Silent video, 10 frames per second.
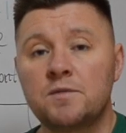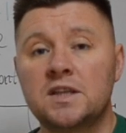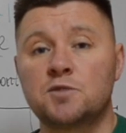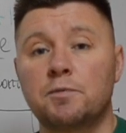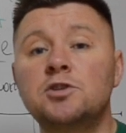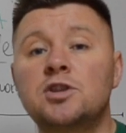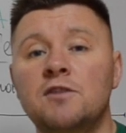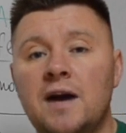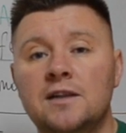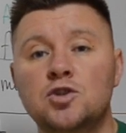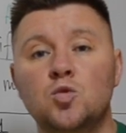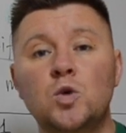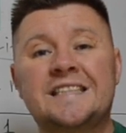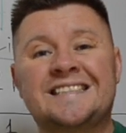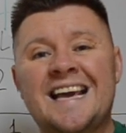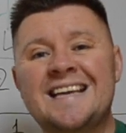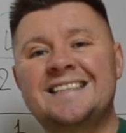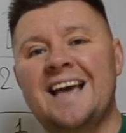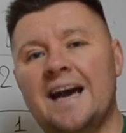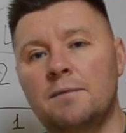The spiritual values, we
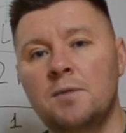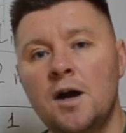take them